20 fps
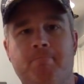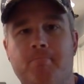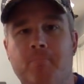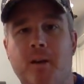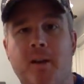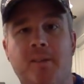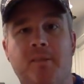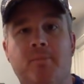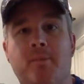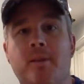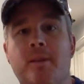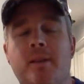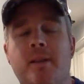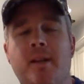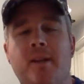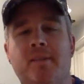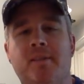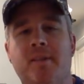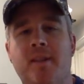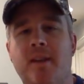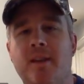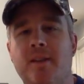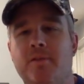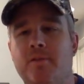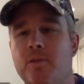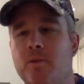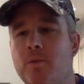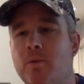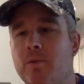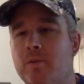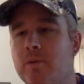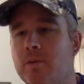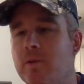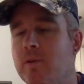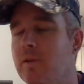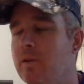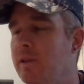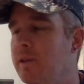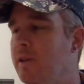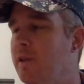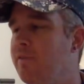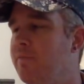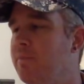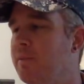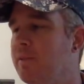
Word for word: possibly the next day if you order it early enough.